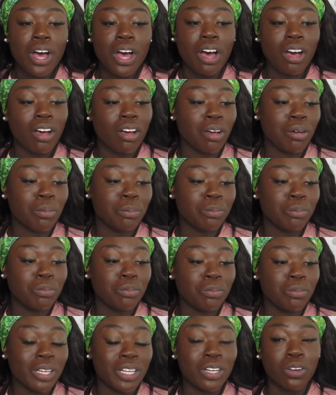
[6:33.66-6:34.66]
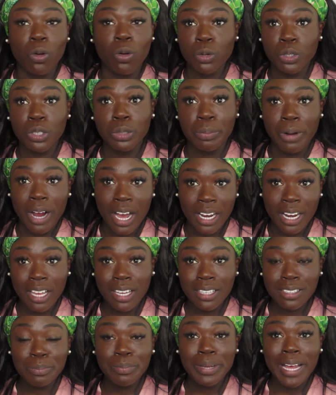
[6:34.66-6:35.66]
an older
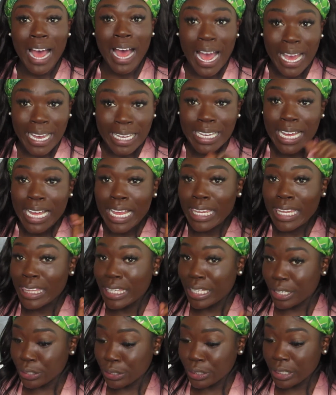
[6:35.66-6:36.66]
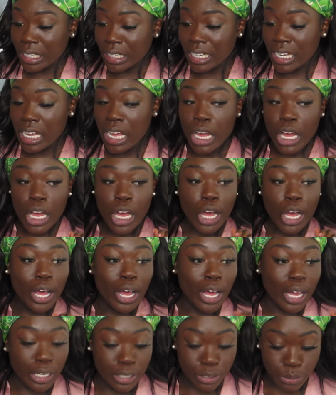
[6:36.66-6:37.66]
product, but I literally
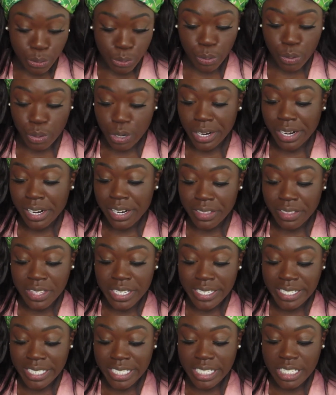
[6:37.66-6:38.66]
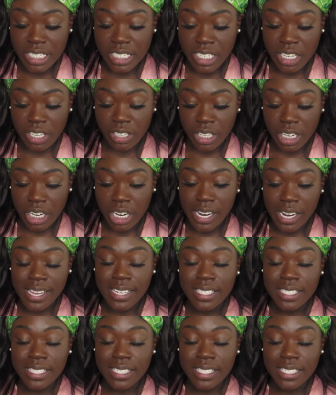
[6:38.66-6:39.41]
adore this concealer.